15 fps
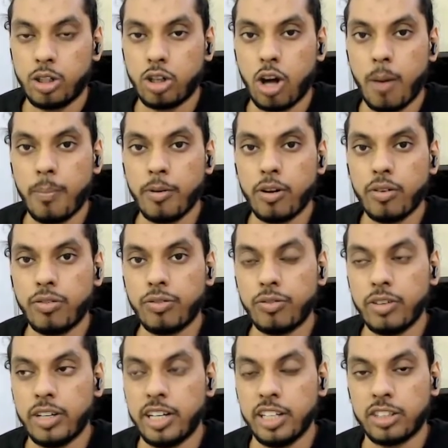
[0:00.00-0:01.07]
topic of
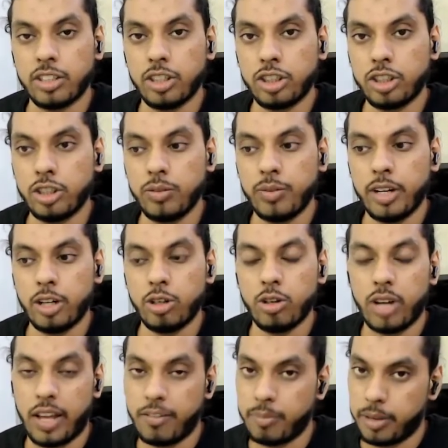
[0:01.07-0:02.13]
discussion when you
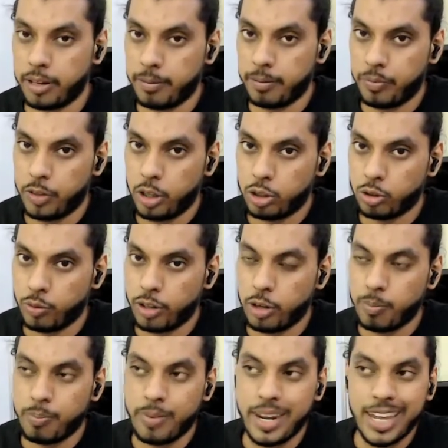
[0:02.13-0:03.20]
don't have money. So when you
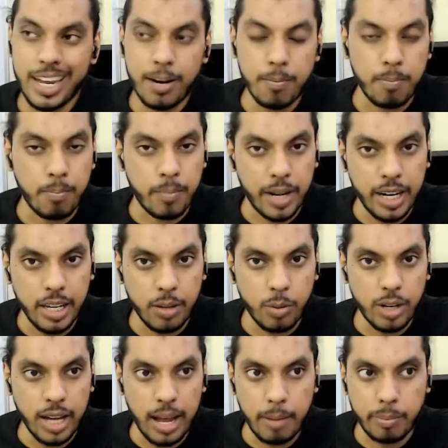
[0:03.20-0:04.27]
bring in money,
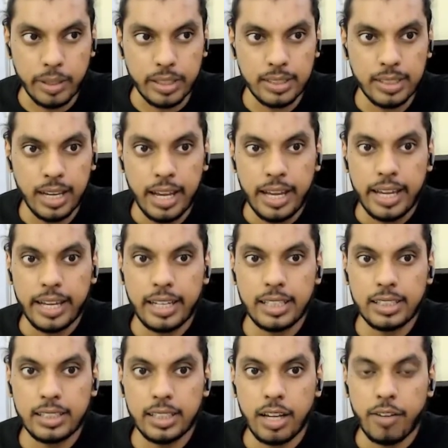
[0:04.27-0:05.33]
what happens
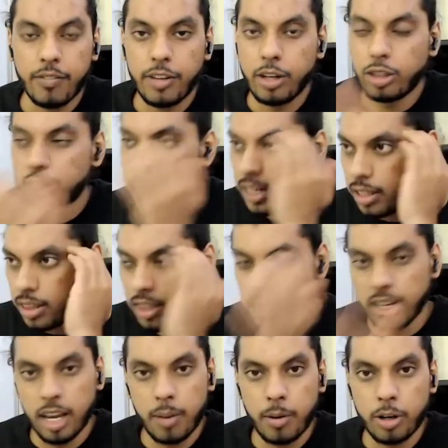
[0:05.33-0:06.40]
is when you start
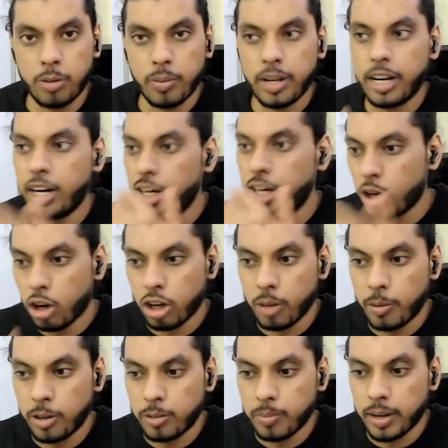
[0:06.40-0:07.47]
thinking about money, talking
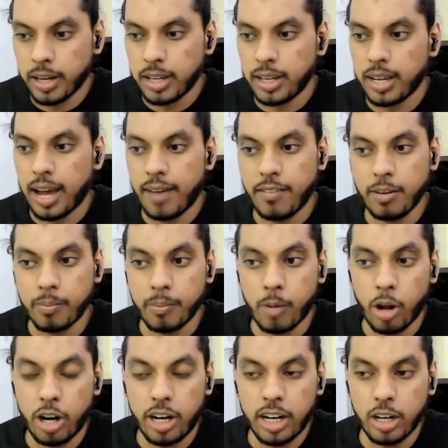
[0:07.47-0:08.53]
about money, having
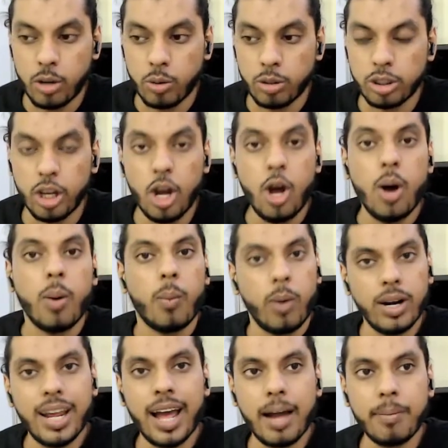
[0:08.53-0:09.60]
monetary goals,
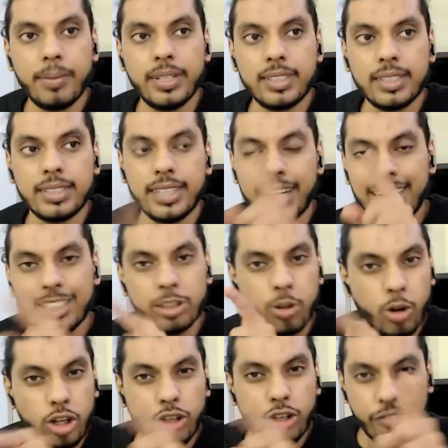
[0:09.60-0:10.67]
what happens is it's
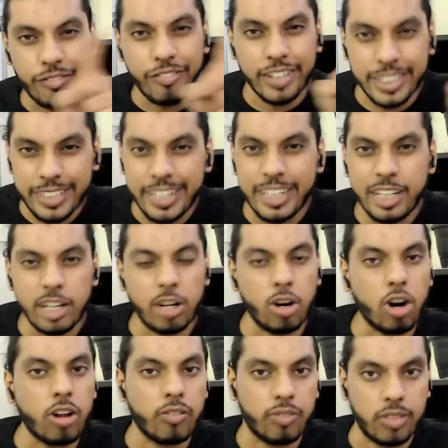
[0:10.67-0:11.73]
going to facilitate a
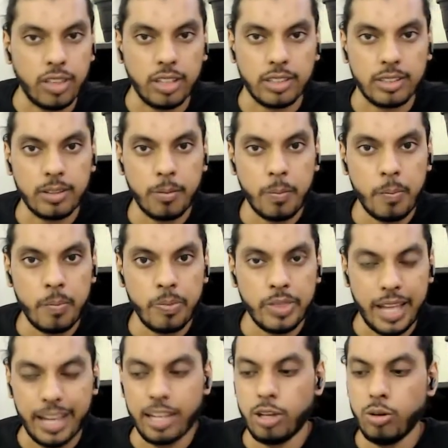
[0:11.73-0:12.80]
lot of things.
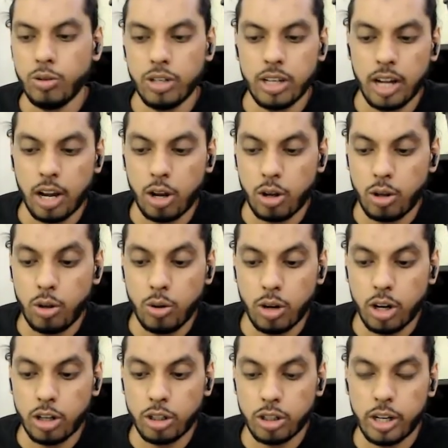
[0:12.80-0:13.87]
Like you're
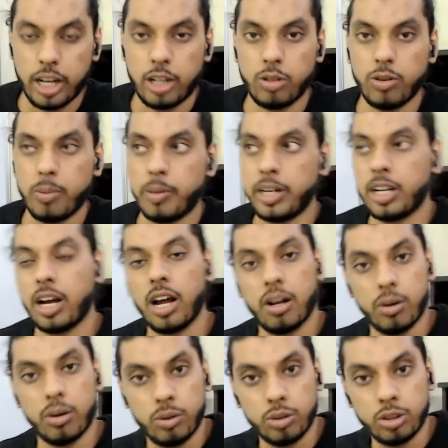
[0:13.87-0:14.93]
going to get to a better
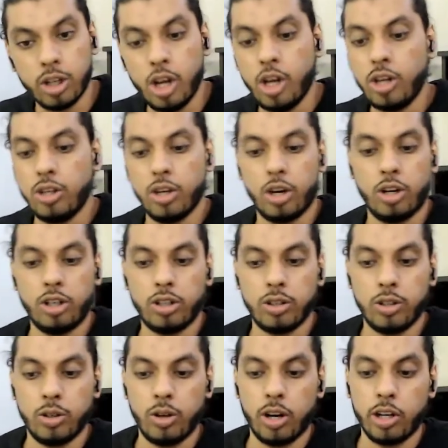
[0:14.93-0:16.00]
house, you're going
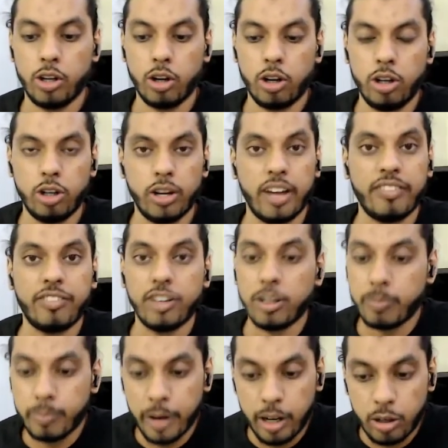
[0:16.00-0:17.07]
to
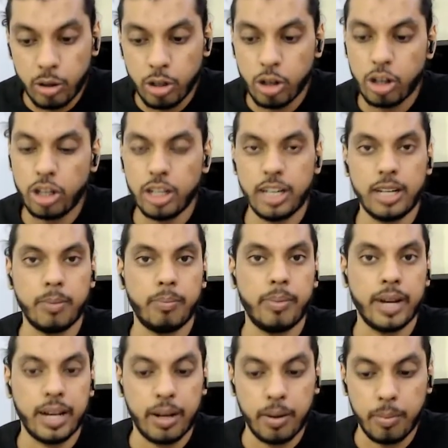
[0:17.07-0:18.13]
afford petrol, you're going to get a
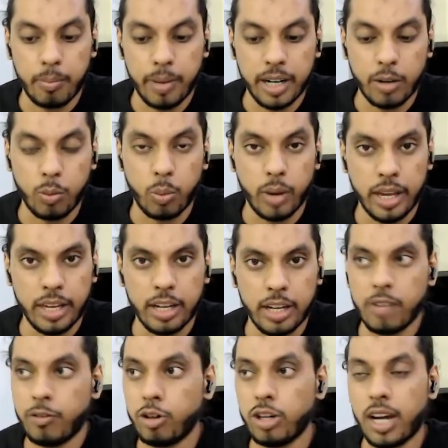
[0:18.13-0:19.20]
better vehicle.
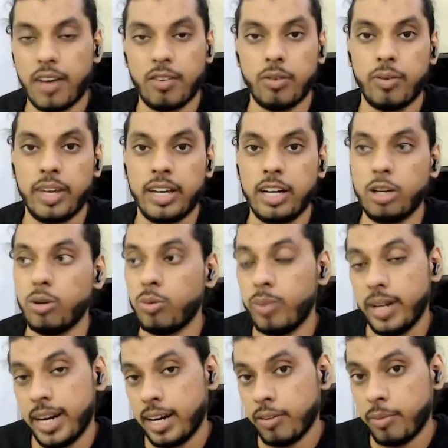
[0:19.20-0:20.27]
If you don't have a vehicle, you
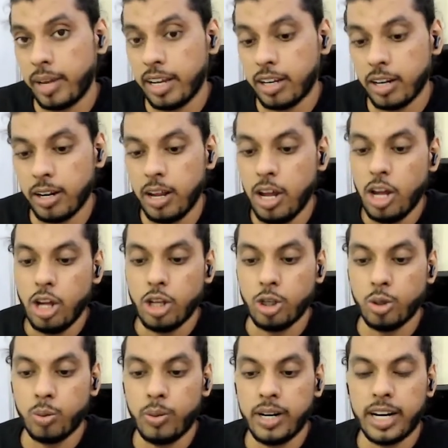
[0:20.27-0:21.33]
will get a vehicle,
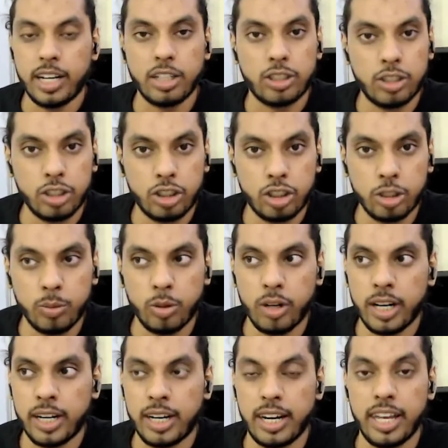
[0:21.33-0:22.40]
you will get a system, you will
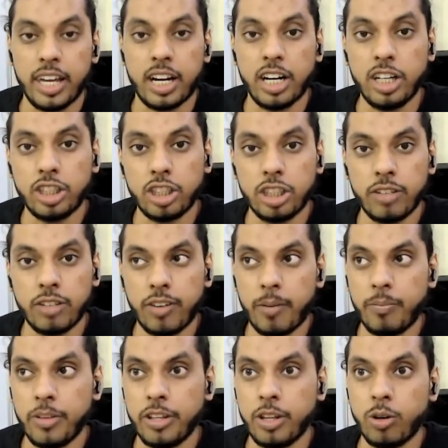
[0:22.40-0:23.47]
get an air conditioning in the
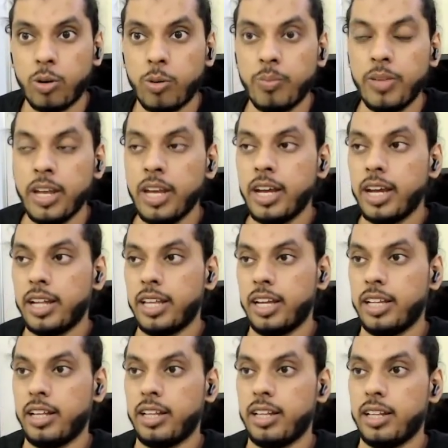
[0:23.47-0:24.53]
family, in the home,
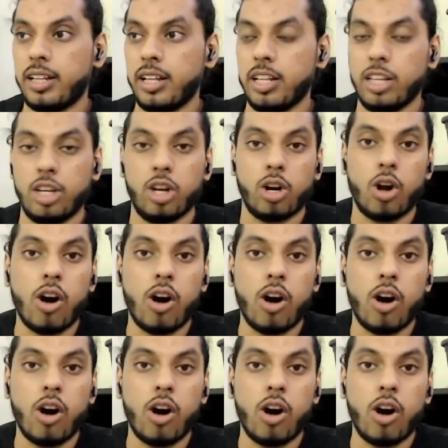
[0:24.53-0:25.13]
in your